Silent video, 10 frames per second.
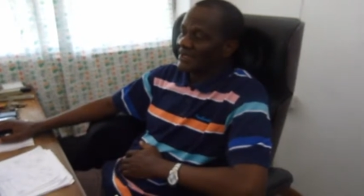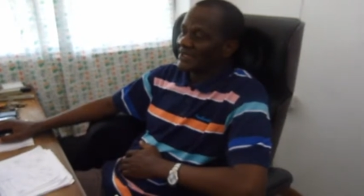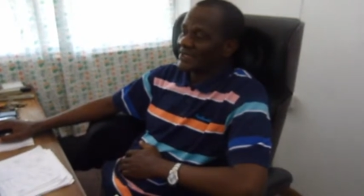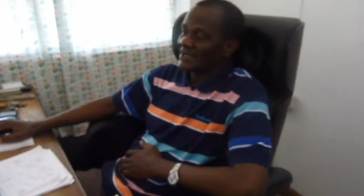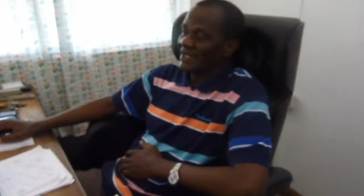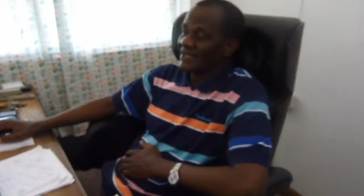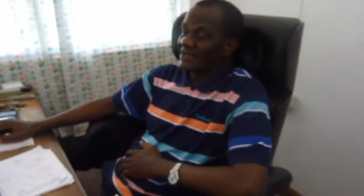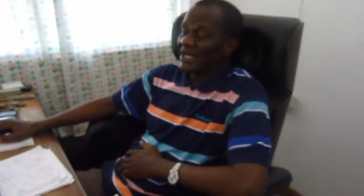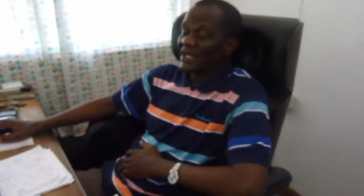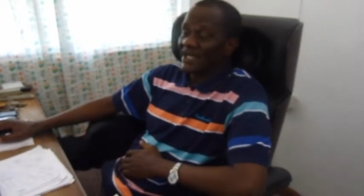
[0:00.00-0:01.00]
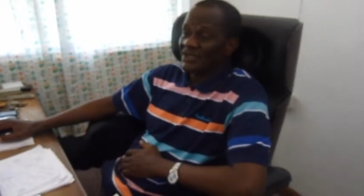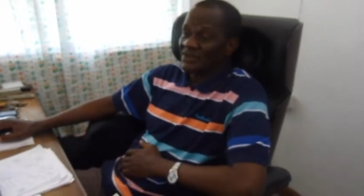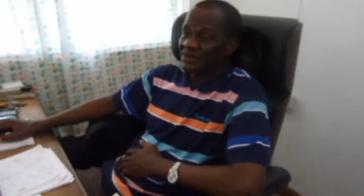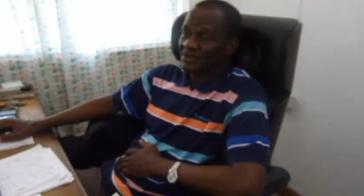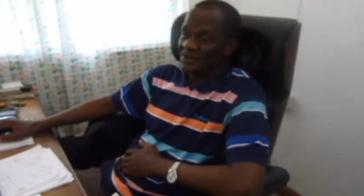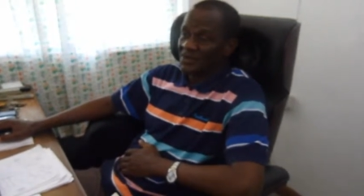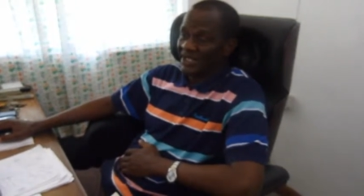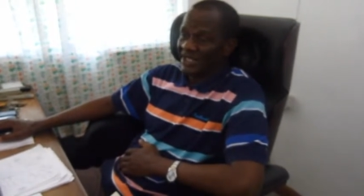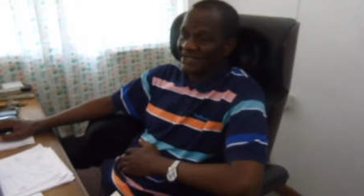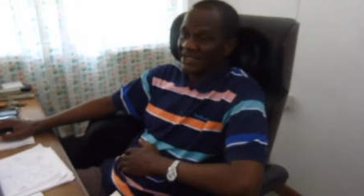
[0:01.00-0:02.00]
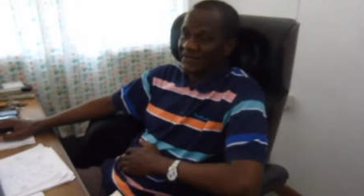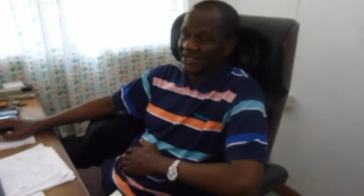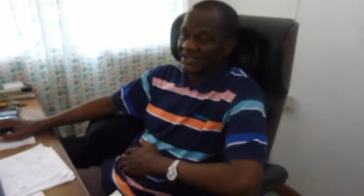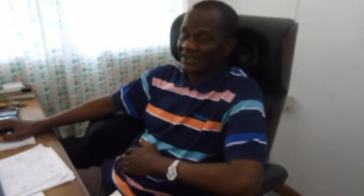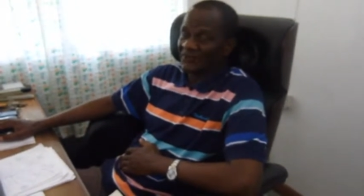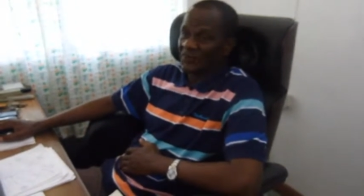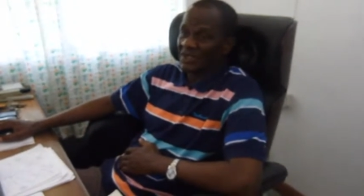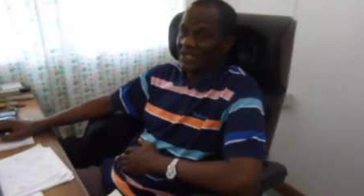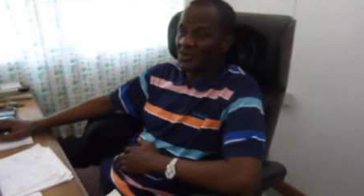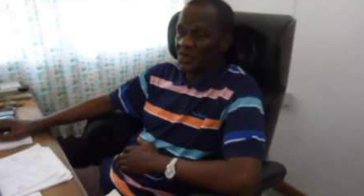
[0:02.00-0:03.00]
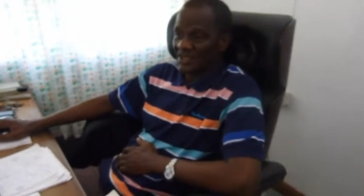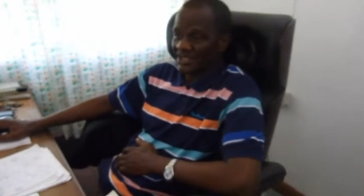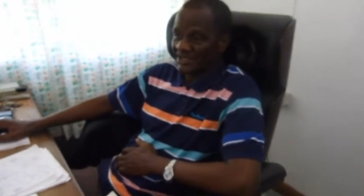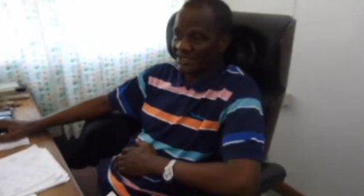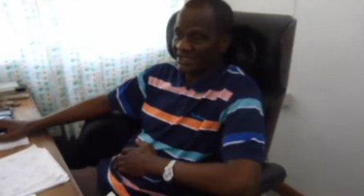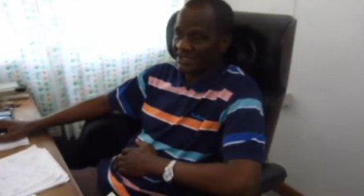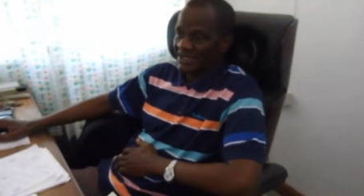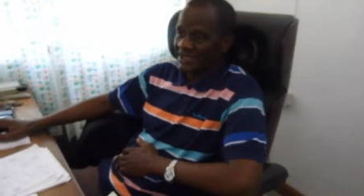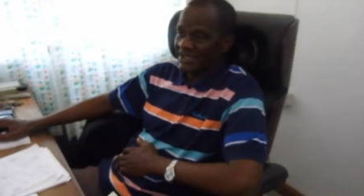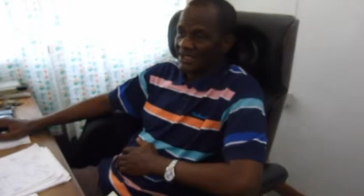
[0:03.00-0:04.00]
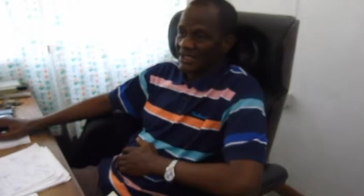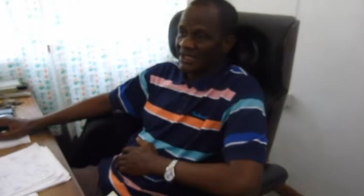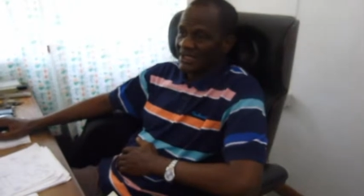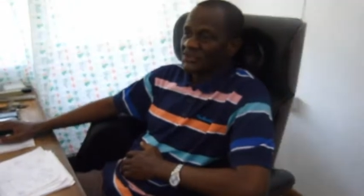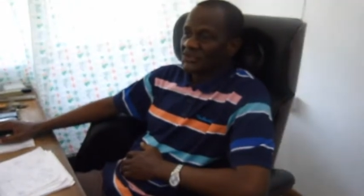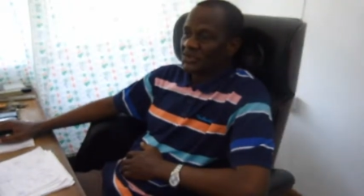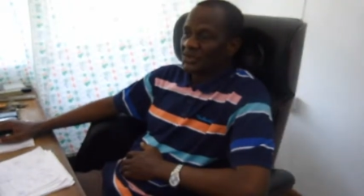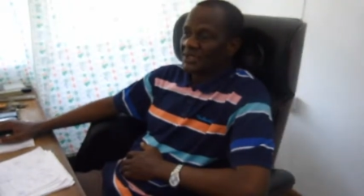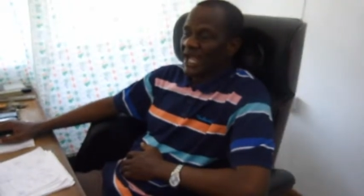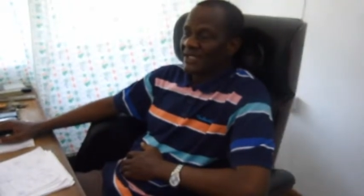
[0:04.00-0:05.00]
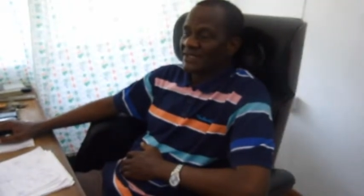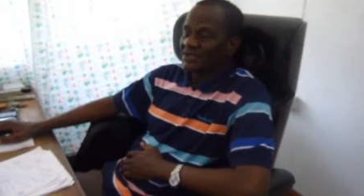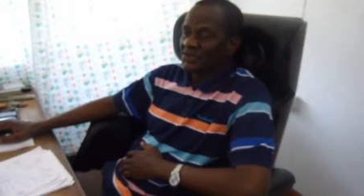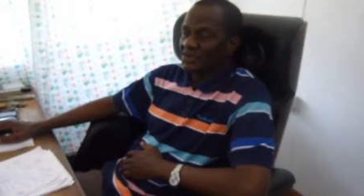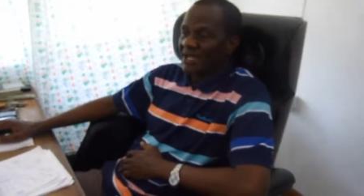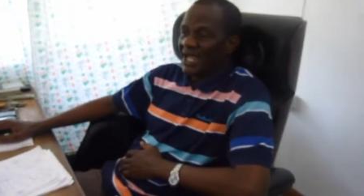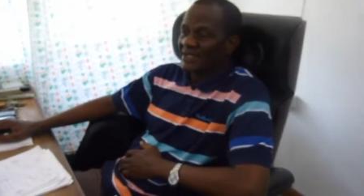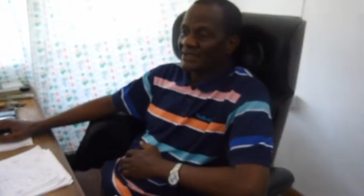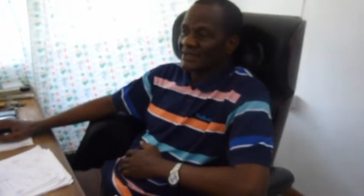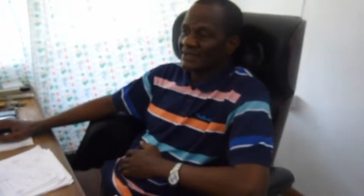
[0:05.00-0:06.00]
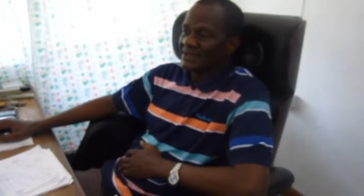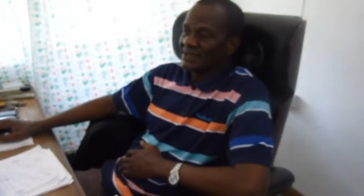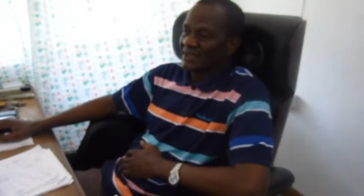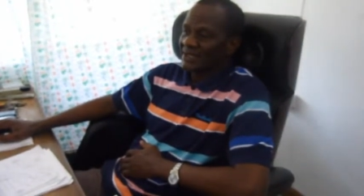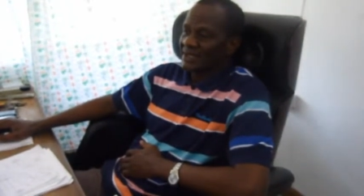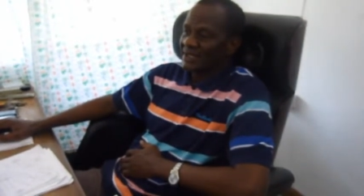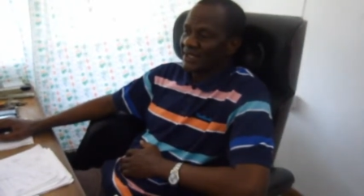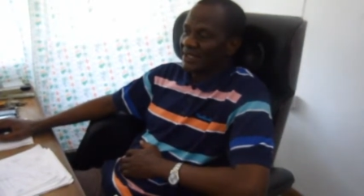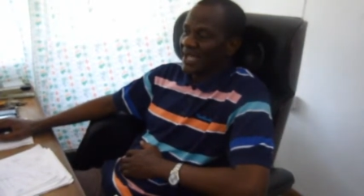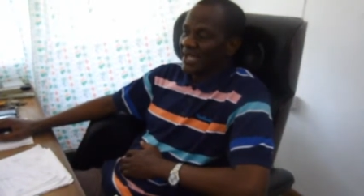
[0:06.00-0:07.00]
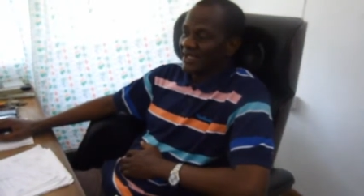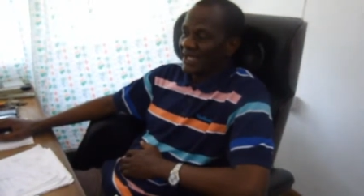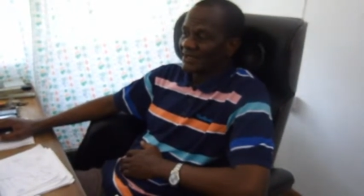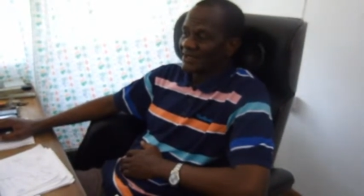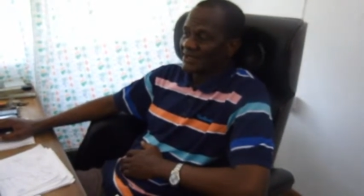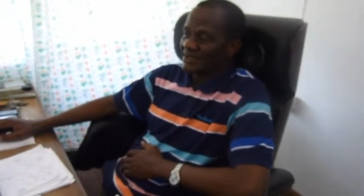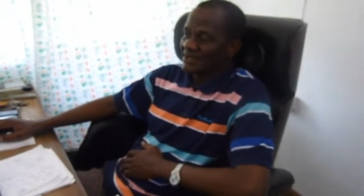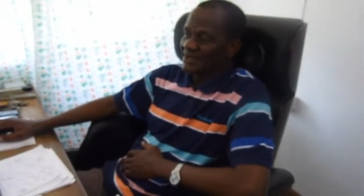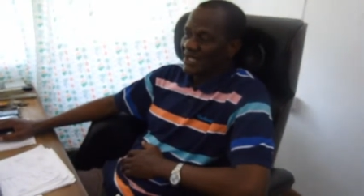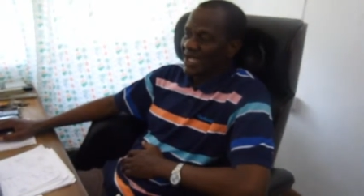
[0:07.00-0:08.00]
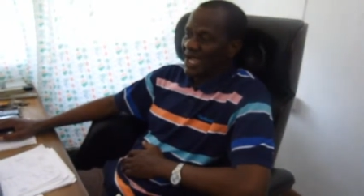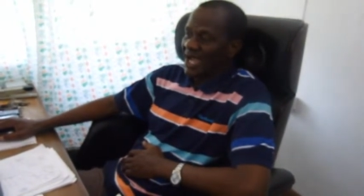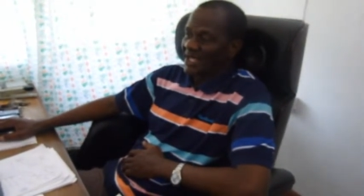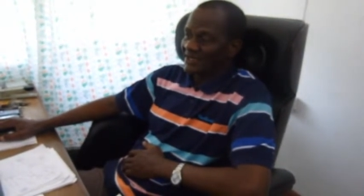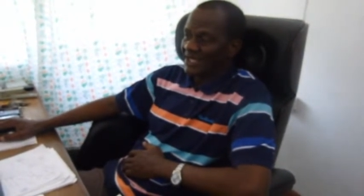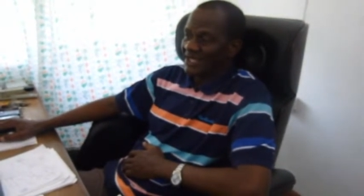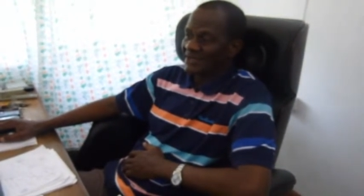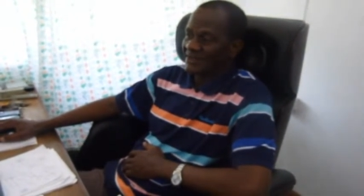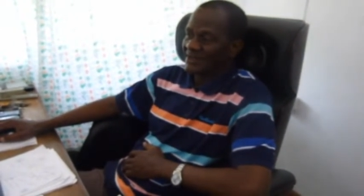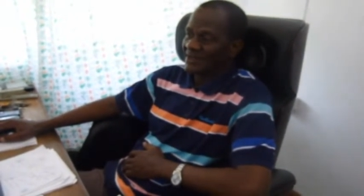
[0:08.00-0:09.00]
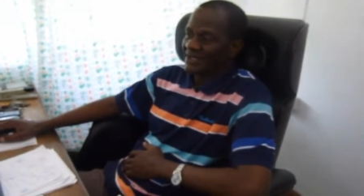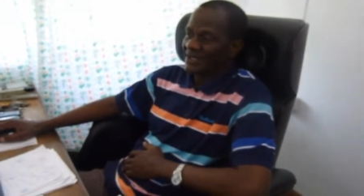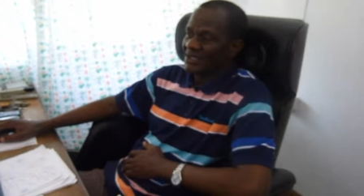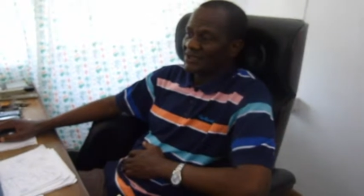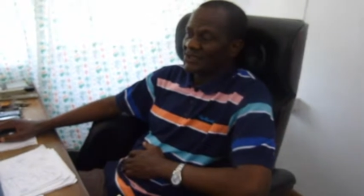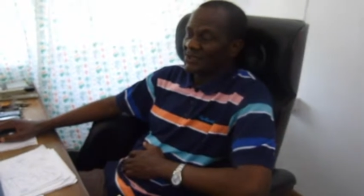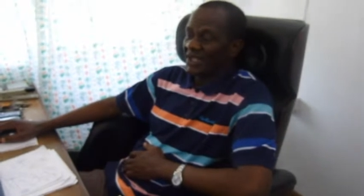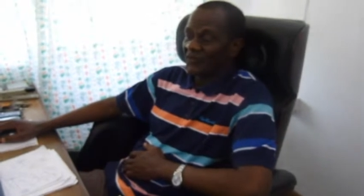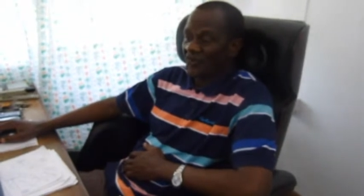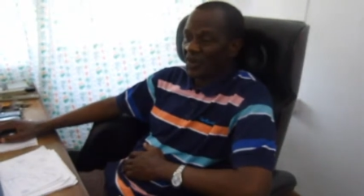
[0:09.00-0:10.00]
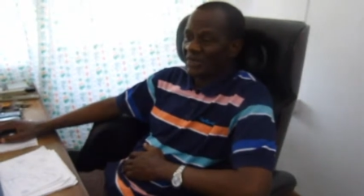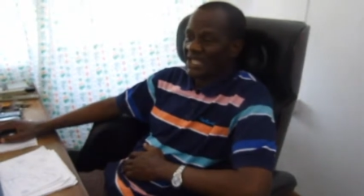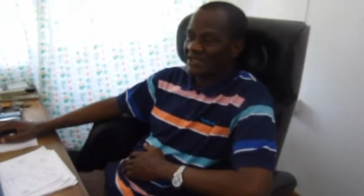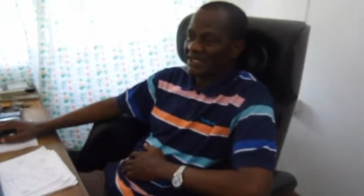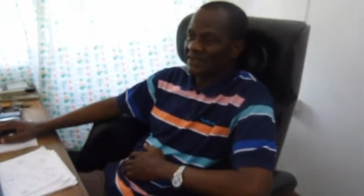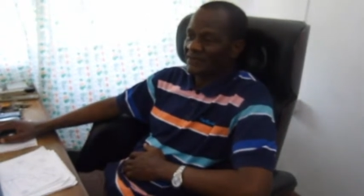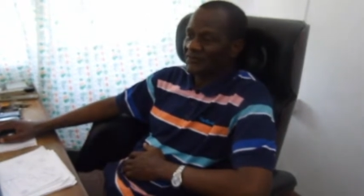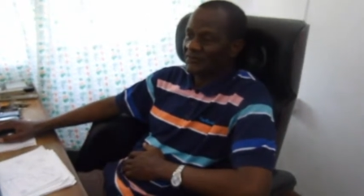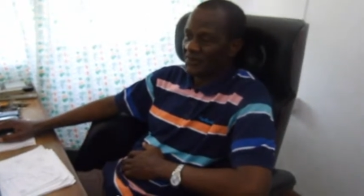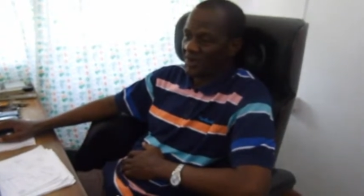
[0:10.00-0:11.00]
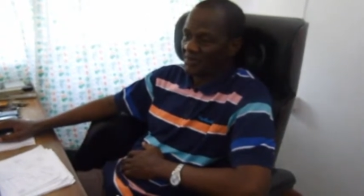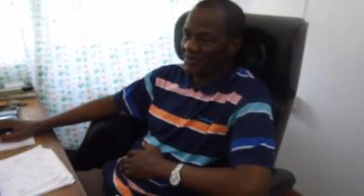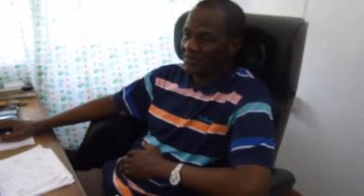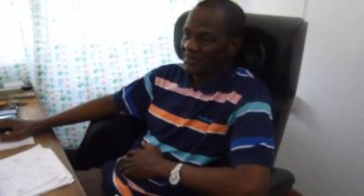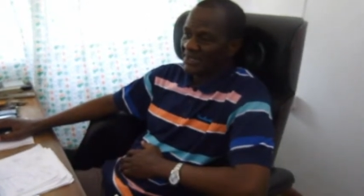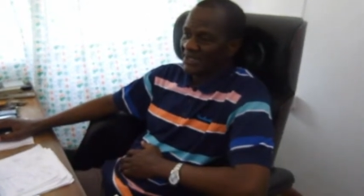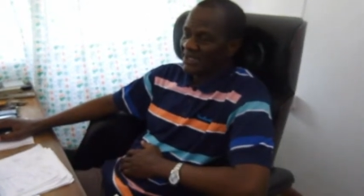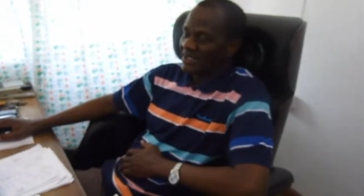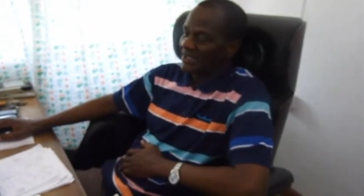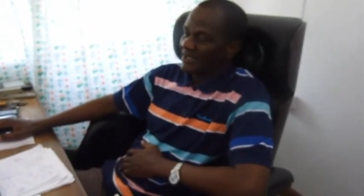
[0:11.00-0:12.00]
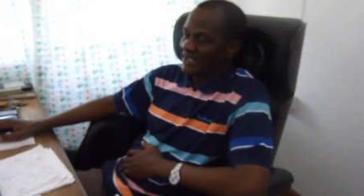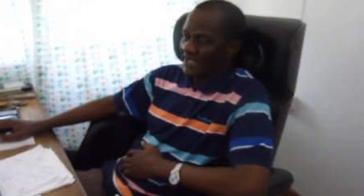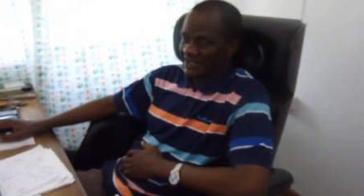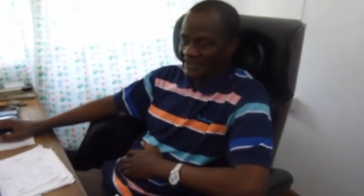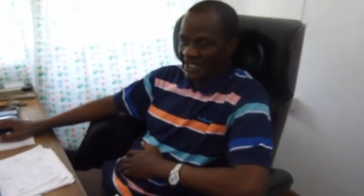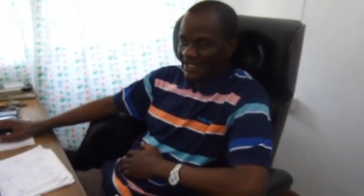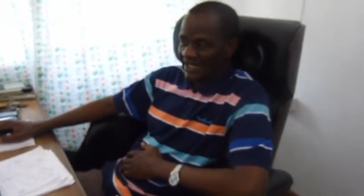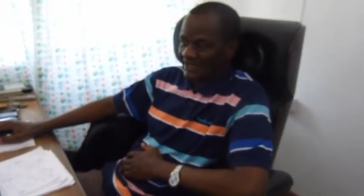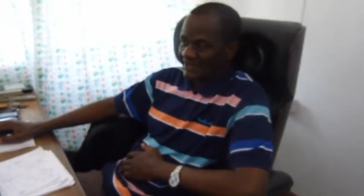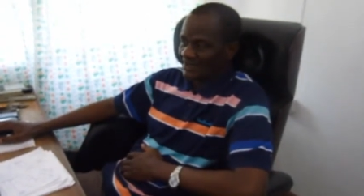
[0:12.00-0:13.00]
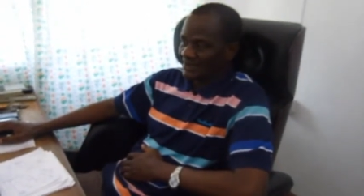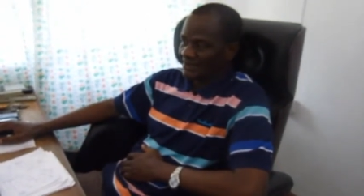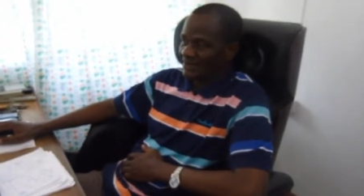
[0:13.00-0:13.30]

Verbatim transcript: get internet connectivity for the college so that students can get access to information from the internet.